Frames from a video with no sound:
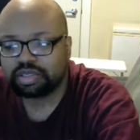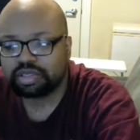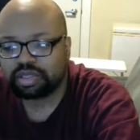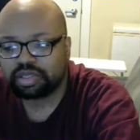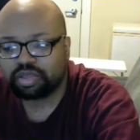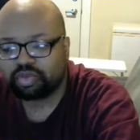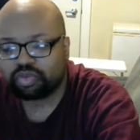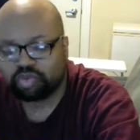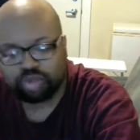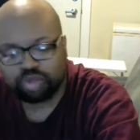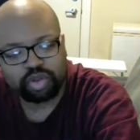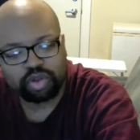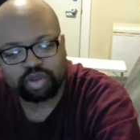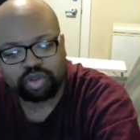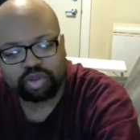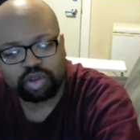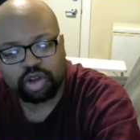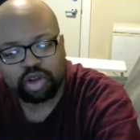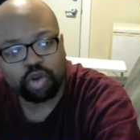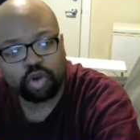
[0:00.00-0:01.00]
the the,
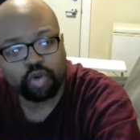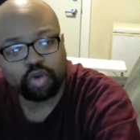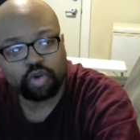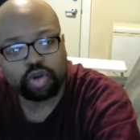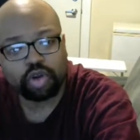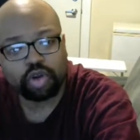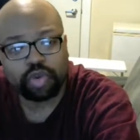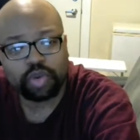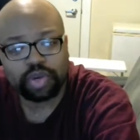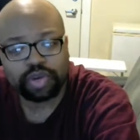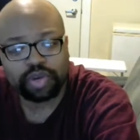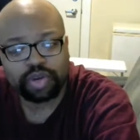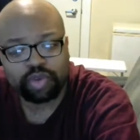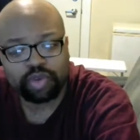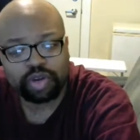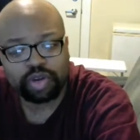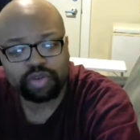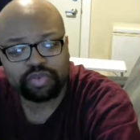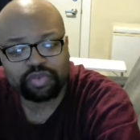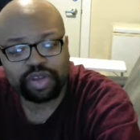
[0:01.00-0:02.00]
the holder would
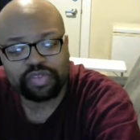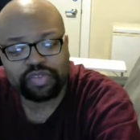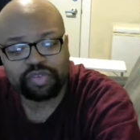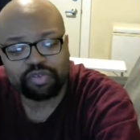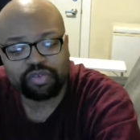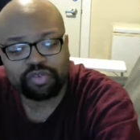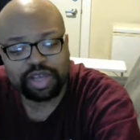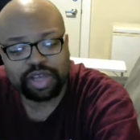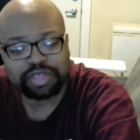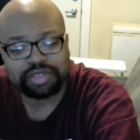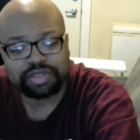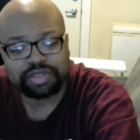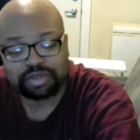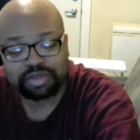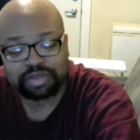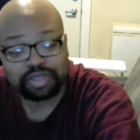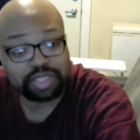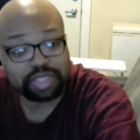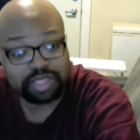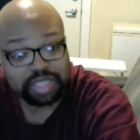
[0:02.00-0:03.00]
would have to wrestle
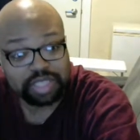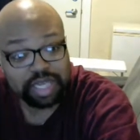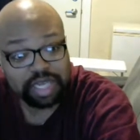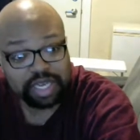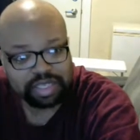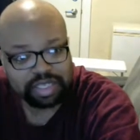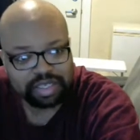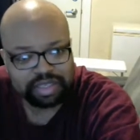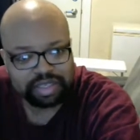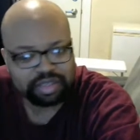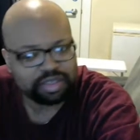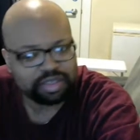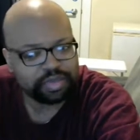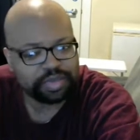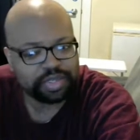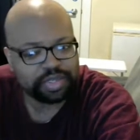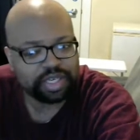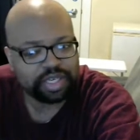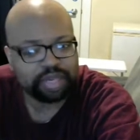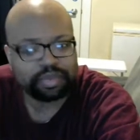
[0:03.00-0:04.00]
like in W
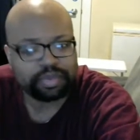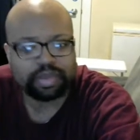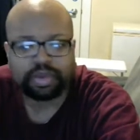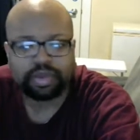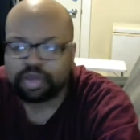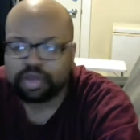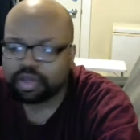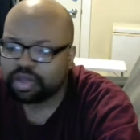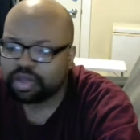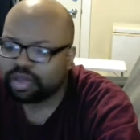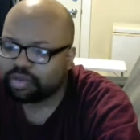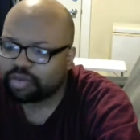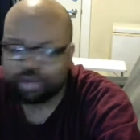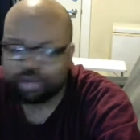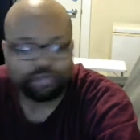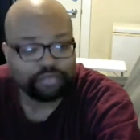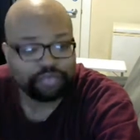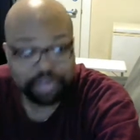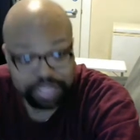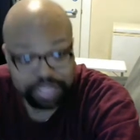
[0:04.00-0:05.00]
C W
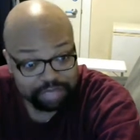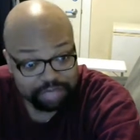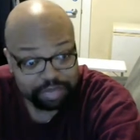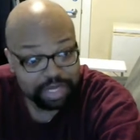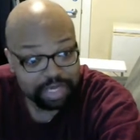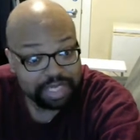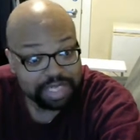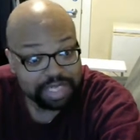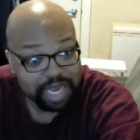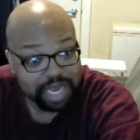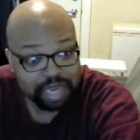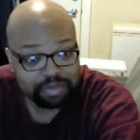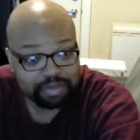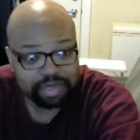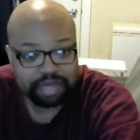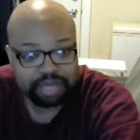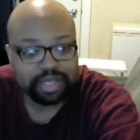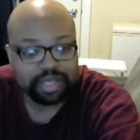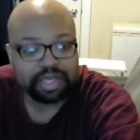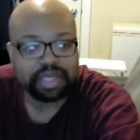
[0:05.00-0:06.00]
with a fifteen minute time
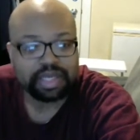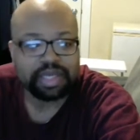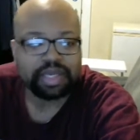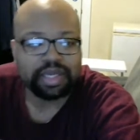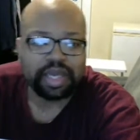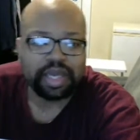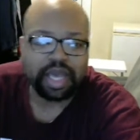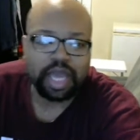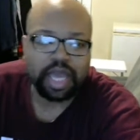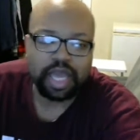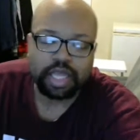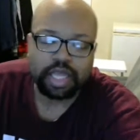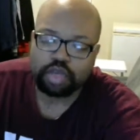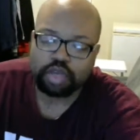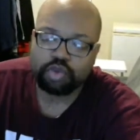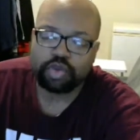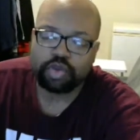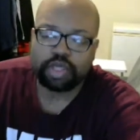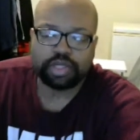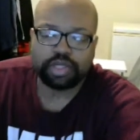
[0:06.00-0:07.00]
limit, and
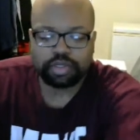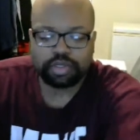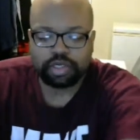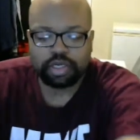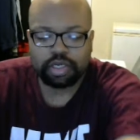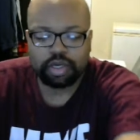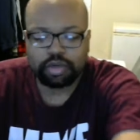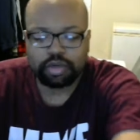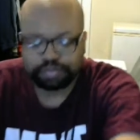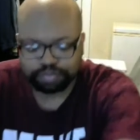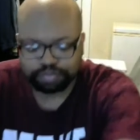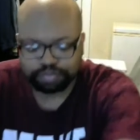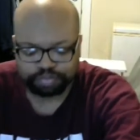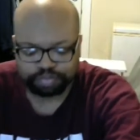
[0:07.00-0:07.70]
you would you know